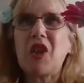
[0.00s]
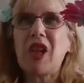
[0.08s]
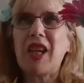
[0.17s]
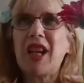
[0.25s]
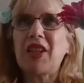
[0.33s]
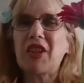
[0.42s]

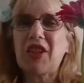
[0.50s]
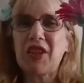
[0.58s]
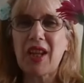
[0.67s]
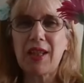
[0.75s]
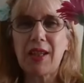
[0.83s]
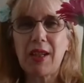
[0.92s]
he had a
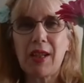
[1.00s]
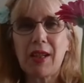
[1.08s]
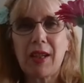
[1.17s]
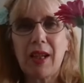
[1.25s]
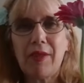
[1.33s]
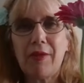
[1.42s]

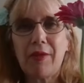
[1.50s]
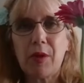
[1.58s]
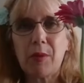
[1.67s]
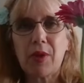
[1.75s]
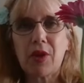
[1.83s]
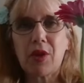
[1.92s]
steadying
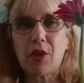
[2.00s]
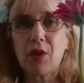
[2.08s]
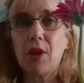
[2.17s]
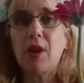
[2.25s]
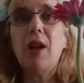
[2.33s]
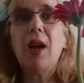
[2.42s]
influence
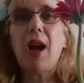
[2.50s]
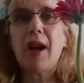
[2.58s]
on her.